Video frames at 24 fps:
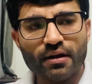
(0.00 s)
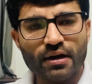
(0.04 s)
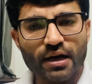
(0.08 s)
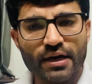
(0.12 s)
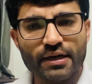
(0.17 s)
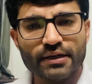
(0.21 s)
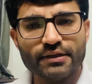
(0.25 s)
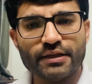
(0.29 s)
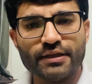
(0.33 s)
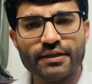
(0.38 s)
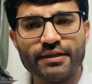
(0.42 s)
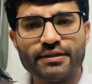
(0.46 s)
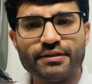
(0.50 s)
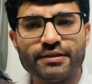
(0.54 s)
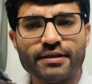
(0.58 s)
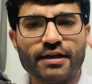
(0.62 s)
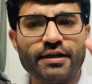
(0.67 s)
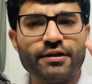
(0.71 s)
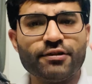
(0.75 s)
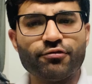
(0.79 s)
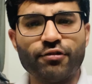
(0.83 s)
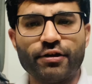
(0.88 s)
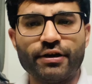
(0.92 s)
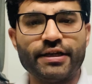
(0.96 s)
Another is
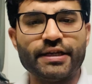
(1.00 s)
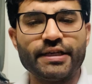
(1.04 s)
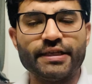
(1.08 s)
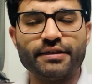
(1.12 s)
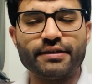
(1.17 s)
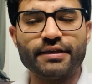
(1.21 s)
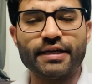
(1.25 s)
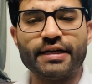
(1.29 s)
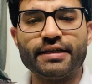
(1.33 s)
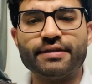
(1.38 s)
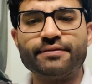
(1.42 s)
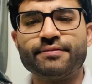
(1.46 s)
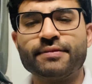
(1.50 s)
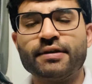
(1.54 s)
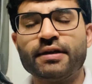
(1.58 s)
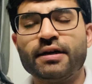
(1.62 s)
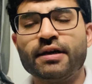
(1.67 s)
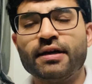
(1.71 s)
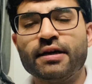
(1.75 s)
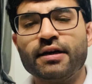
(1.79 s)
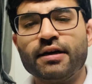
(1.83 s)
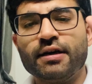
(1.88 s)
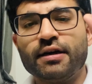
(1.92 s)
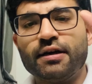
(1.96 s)
here 20, right?
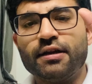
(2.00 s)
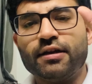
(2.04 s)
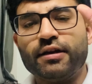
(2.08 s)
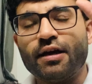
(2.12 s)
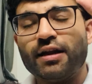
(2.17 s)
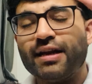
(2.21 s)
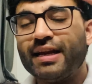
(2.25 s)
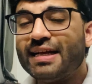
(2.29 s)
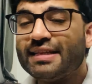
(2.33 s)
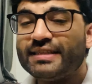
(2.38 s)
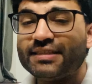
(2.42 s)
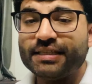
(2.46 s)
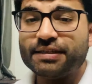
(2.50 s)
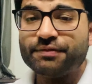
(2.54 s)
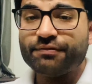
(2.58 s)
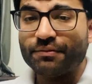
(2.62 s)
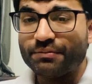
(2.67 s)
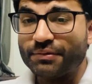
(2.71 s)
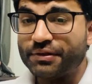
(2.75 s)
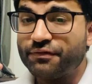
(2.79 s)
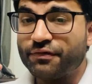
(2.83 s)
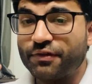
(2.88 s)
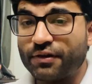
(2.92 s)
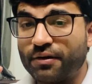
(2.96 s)
Now let's see
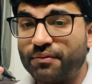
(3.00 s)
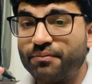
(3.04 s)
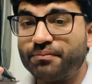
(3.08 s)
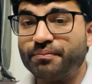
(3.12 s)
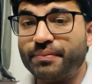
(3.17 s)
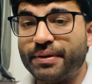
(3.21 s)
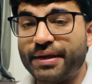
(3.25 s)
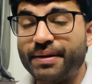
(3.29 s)
from the firm